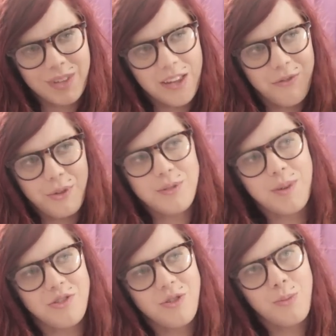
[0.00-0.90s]
influence
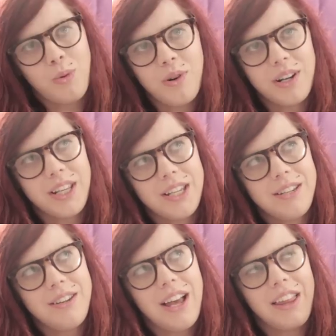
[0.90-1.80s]
mainstream porn,
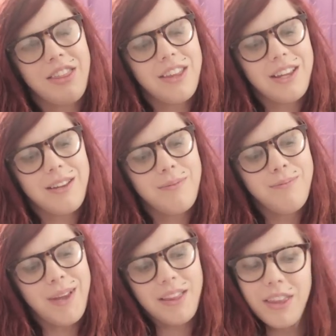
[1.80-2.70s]
and I think
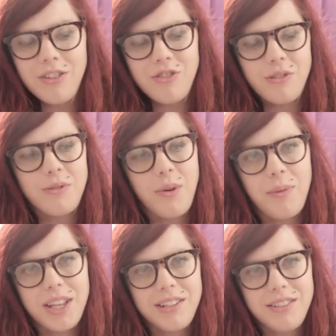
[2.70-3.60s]
mainly shooting with
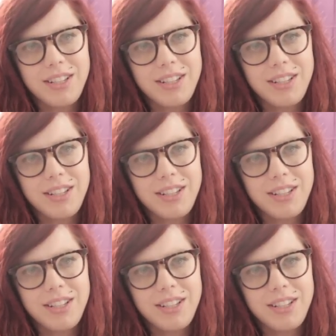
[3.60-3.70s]
women,